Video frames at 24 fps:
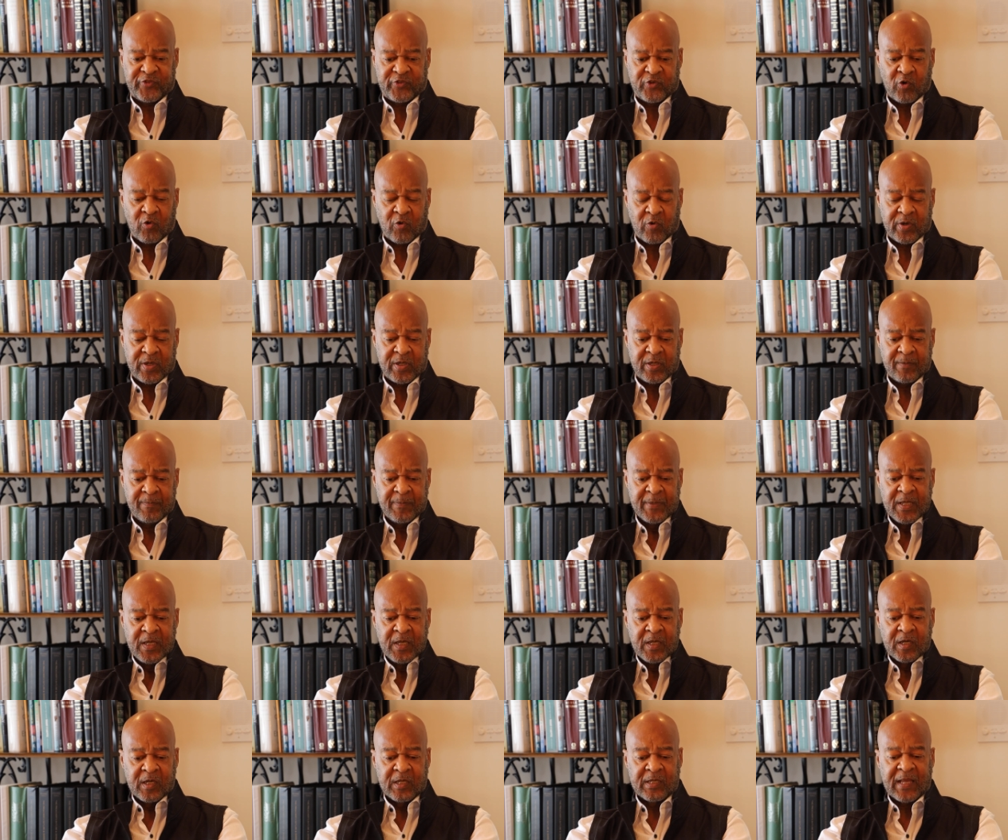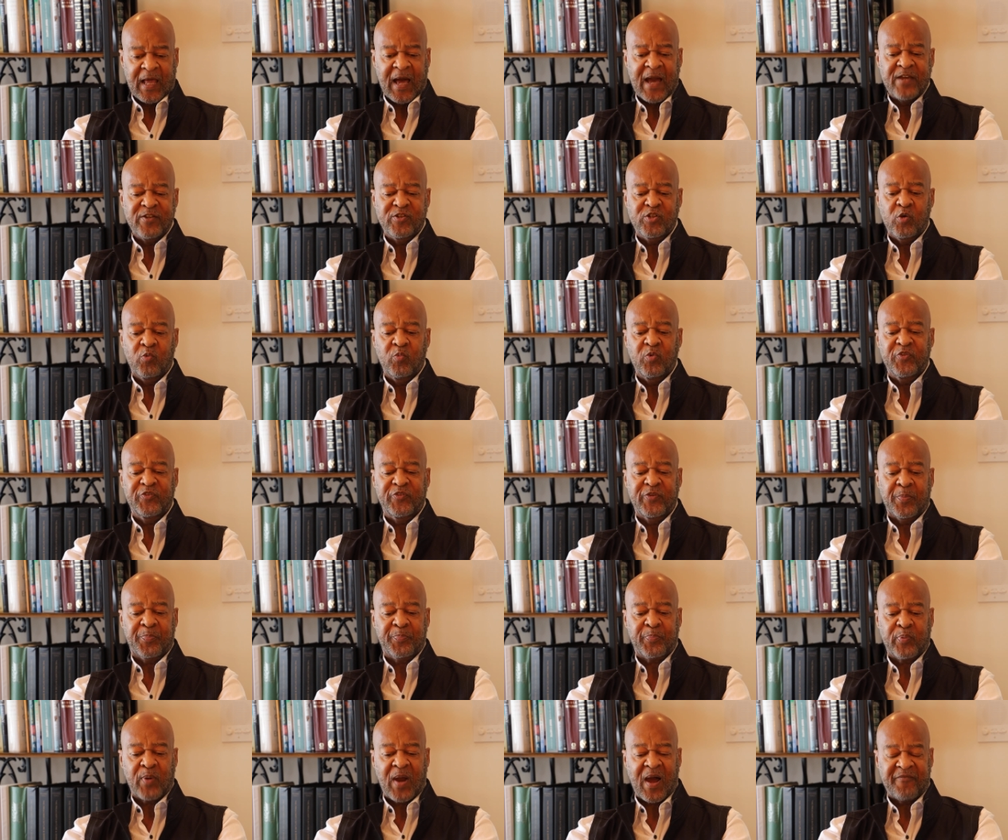story. Elijah was the
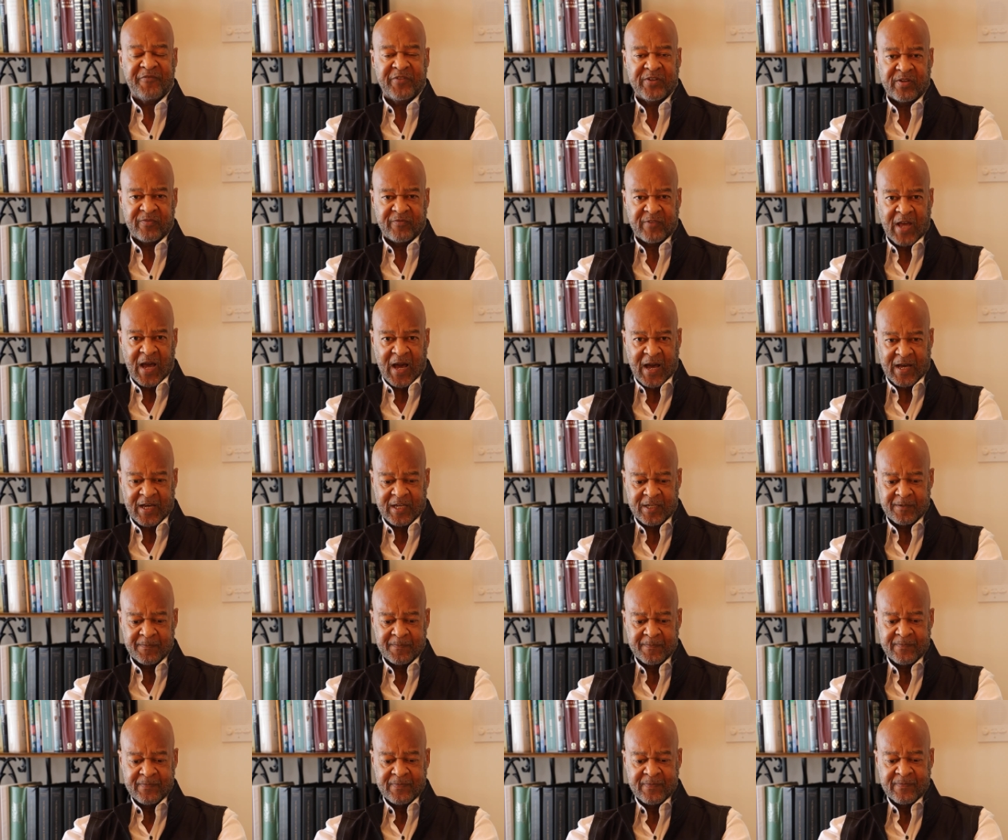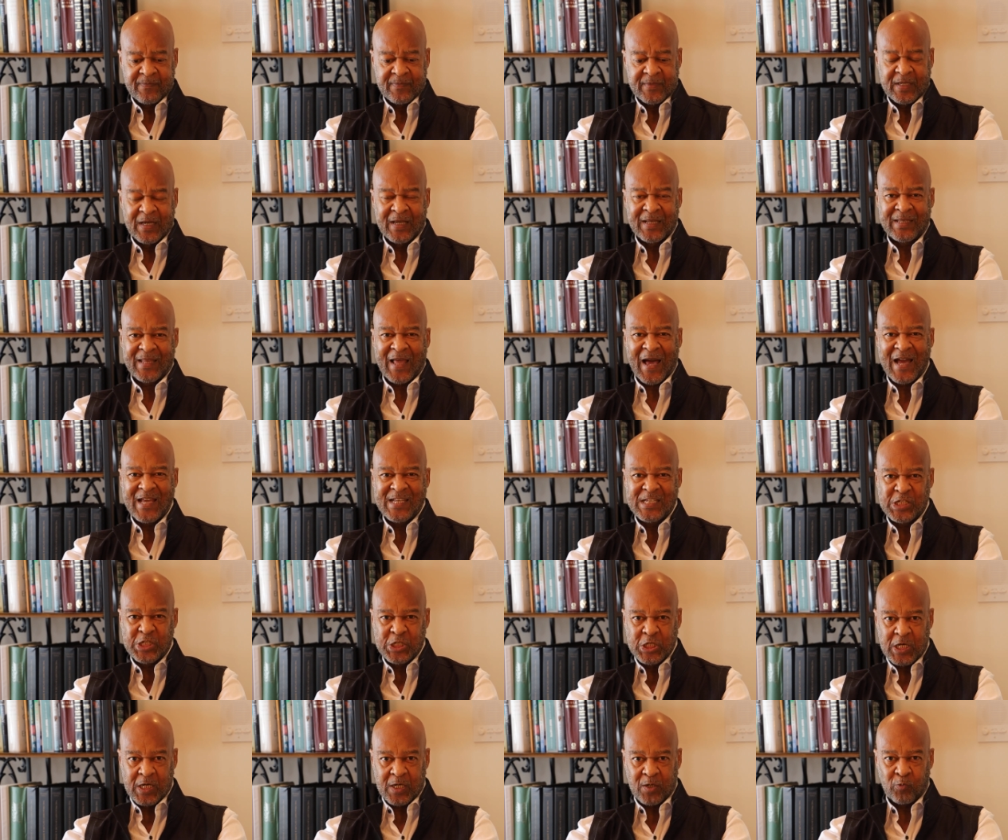prophet of God.
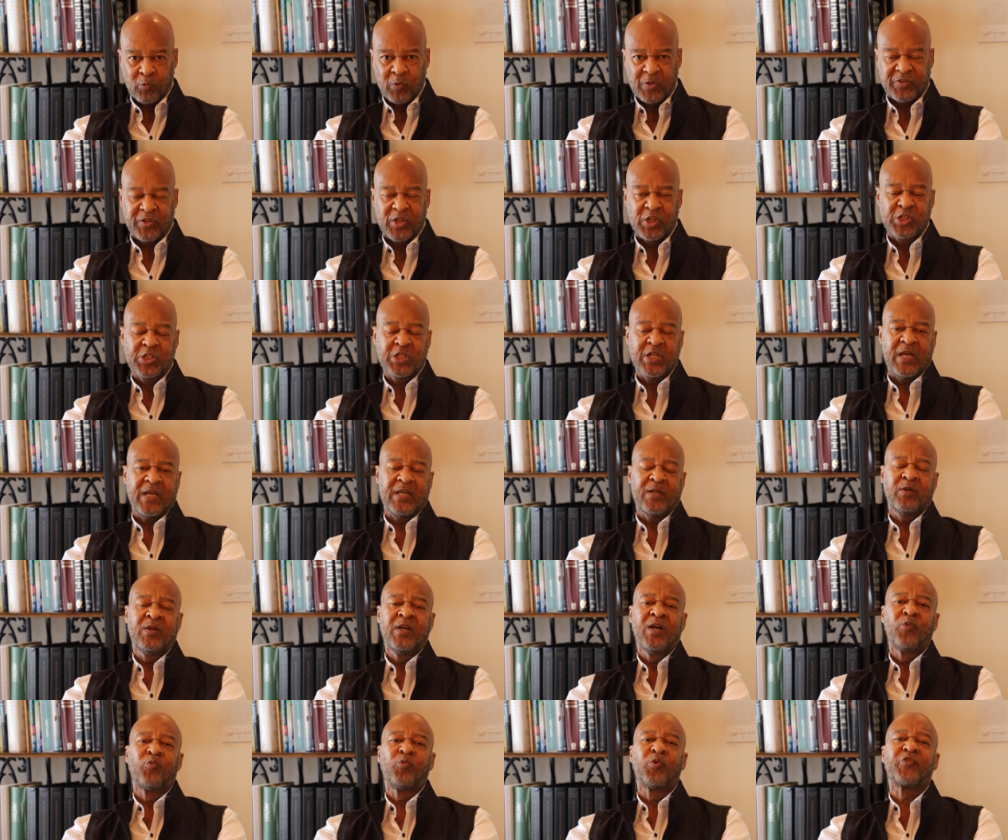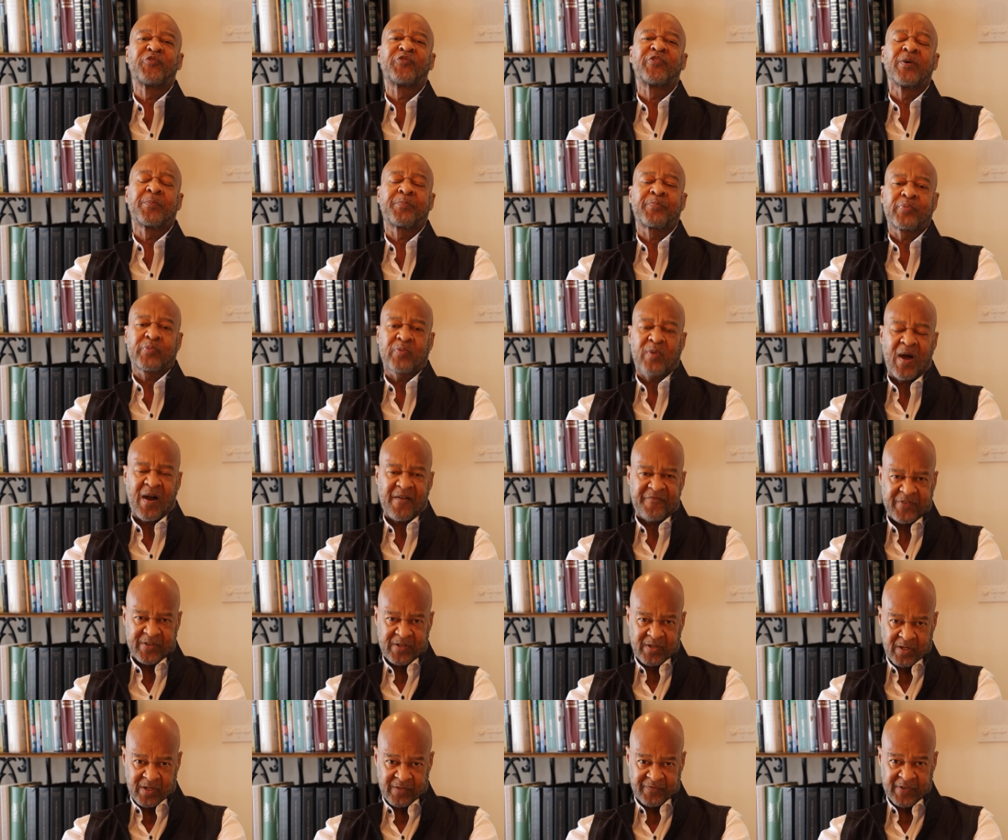Elijah with the J was the
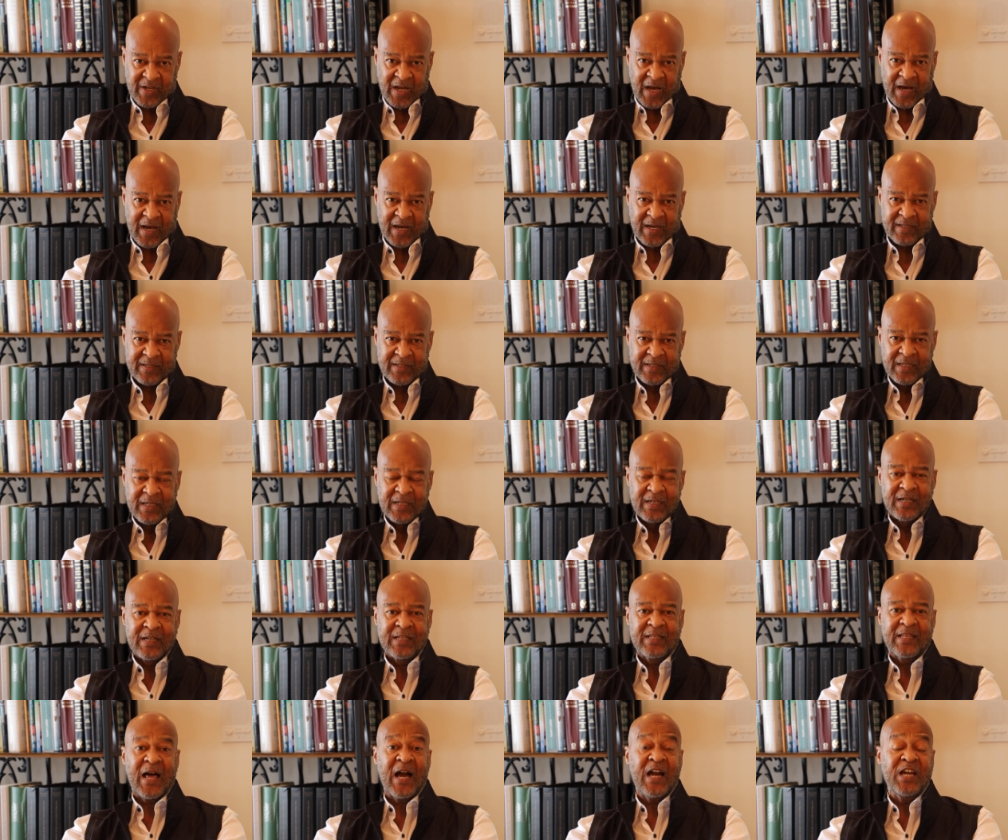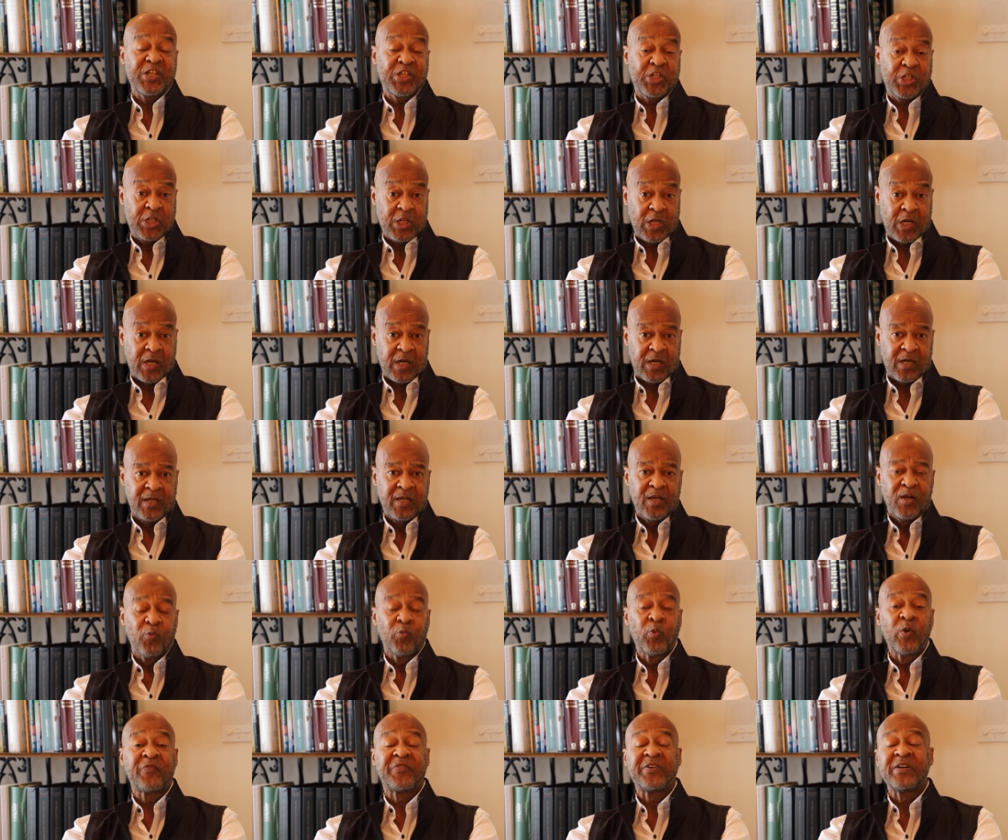prophet of God. Elisha
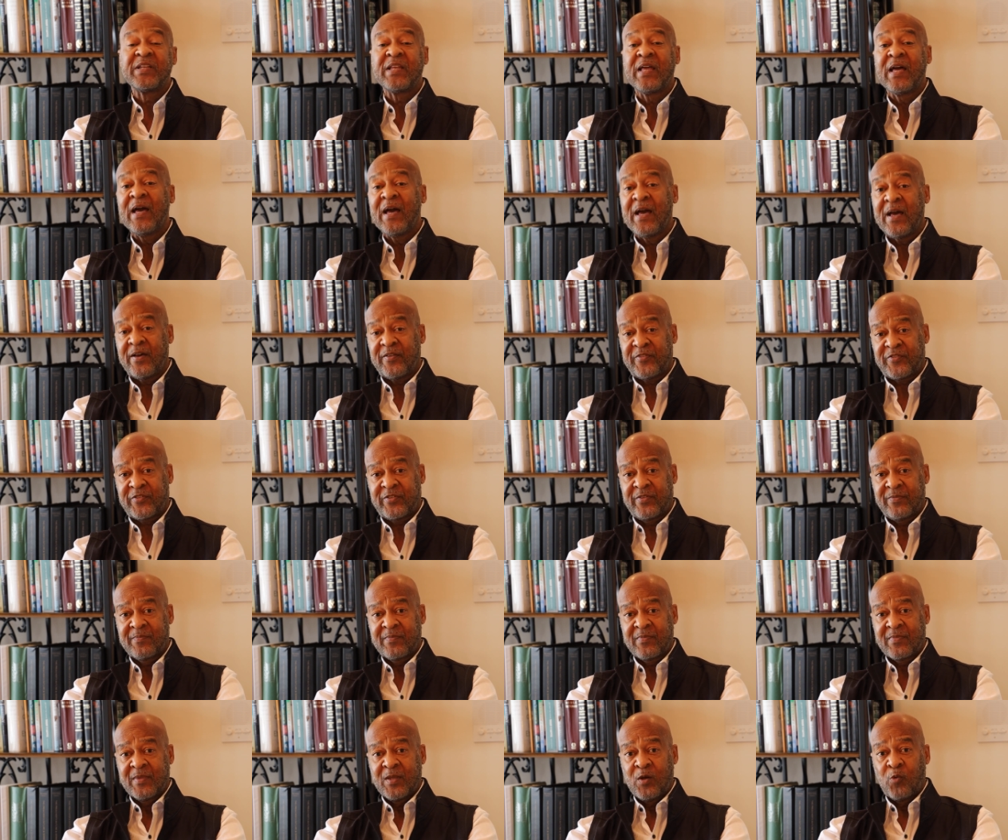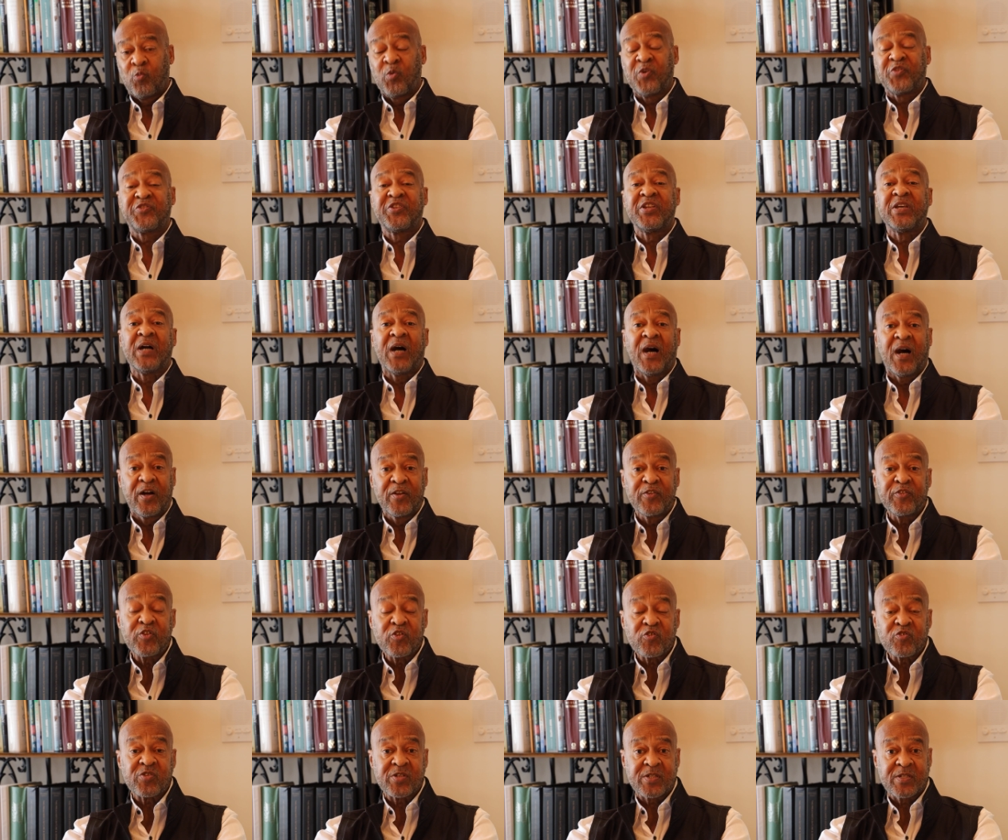with an S was the
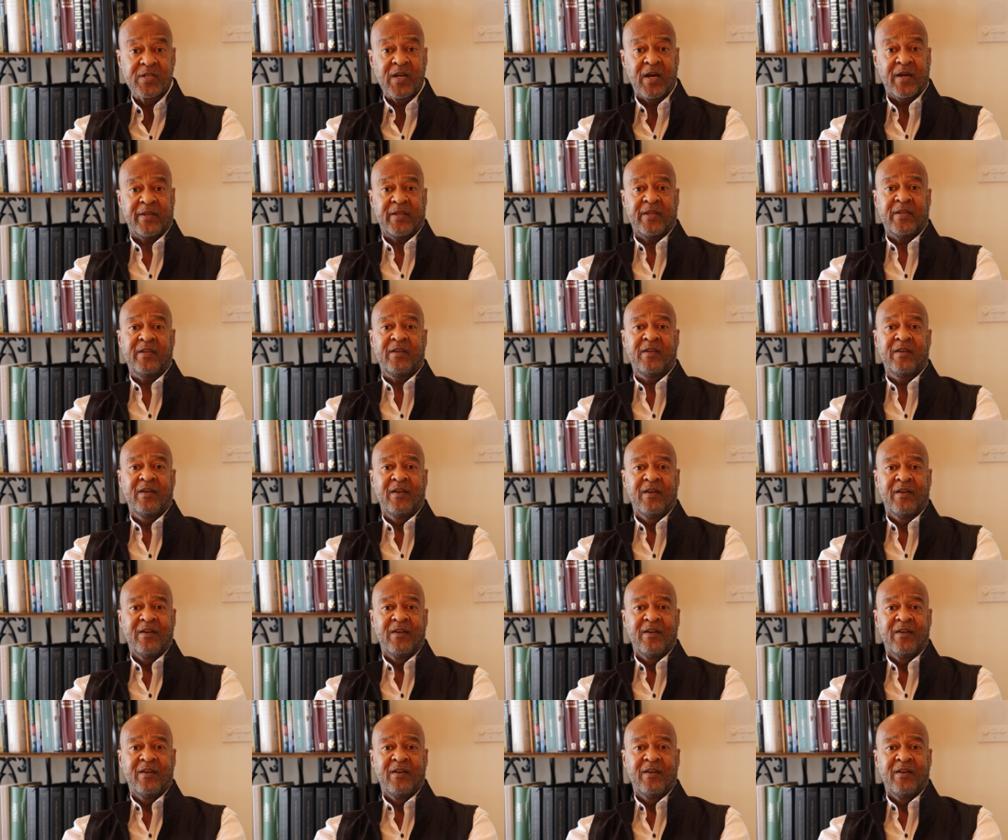understudy